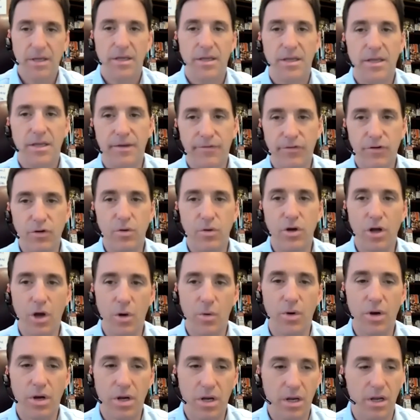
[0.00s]
If you
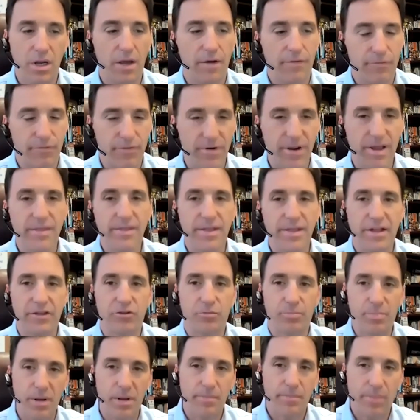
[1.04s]
know a friend that's
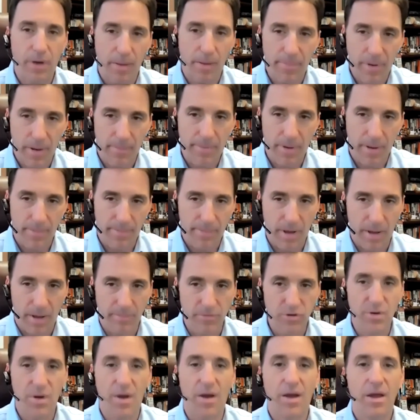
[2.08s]
been
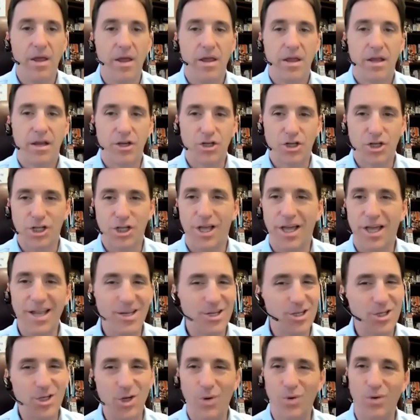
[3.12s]
because
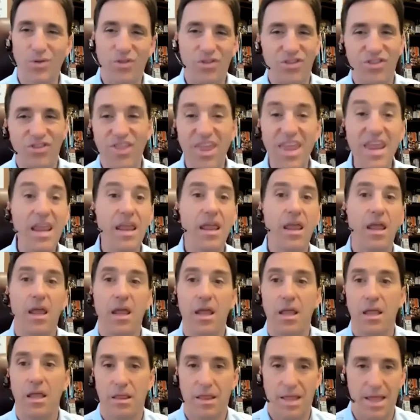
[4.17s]
clients don't think
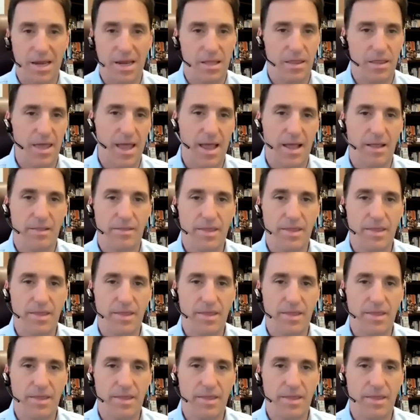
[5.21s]
like that.